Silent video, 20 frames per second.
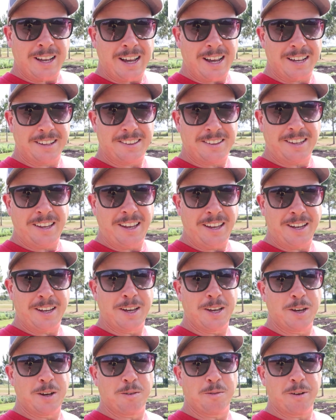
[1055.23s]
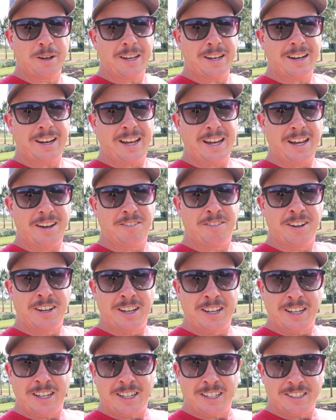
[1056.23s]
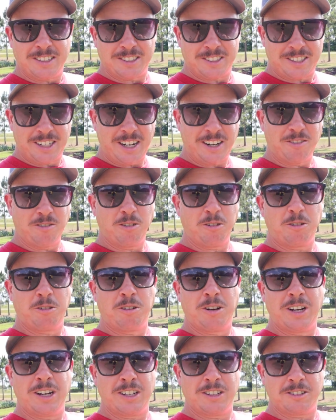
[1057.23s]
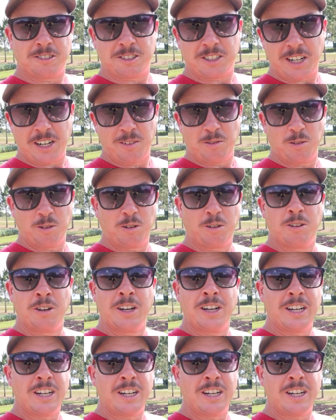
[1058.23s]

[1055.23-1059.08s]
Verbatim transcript: I think we can have several, several,